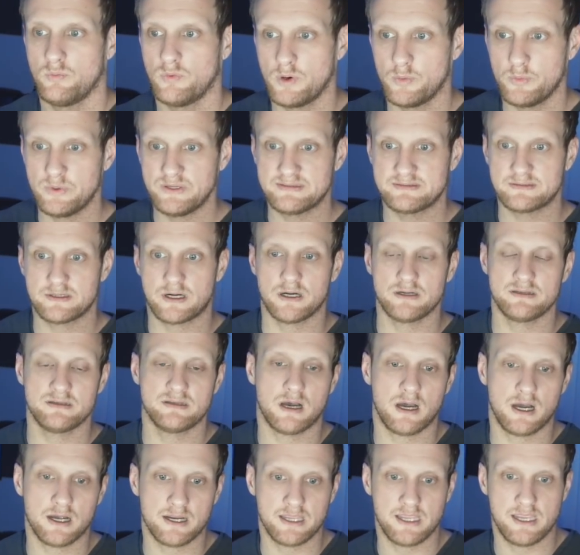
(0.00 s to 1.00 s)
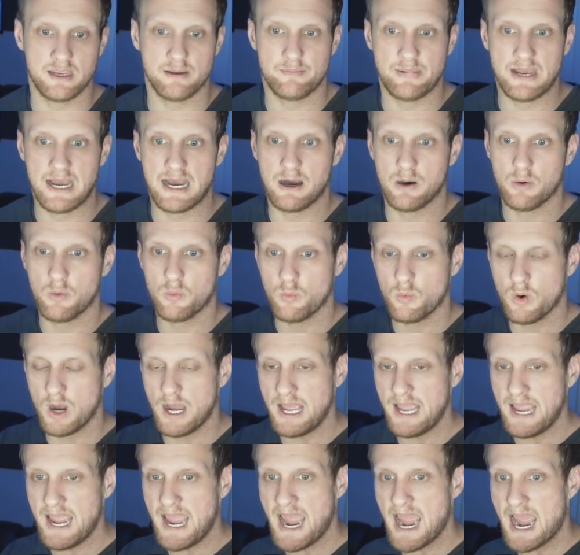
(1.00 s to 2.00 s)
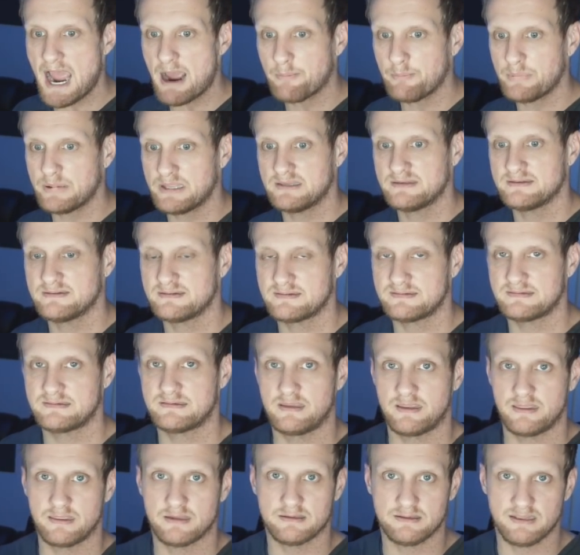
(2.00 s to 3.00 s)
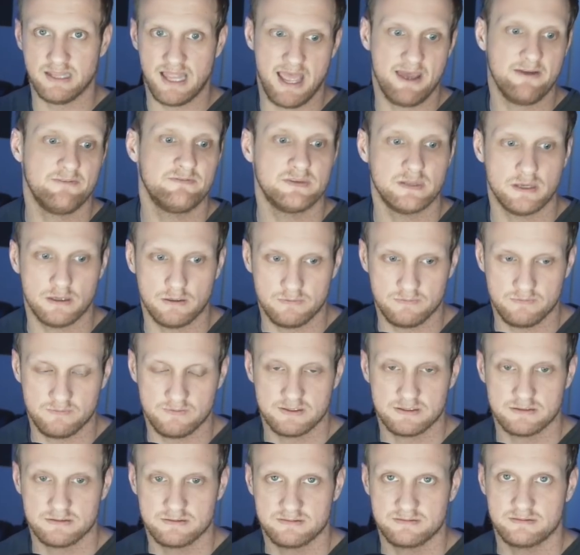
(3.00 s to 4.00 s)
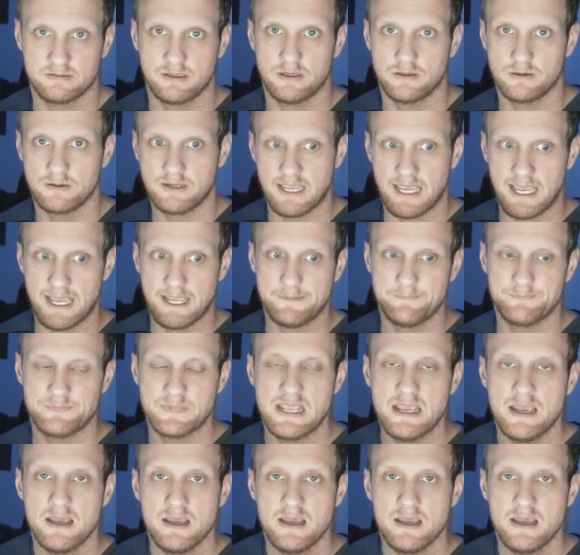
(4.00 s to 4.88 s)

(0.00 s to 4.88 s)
when we start talking about what happens to the leftovers, okay?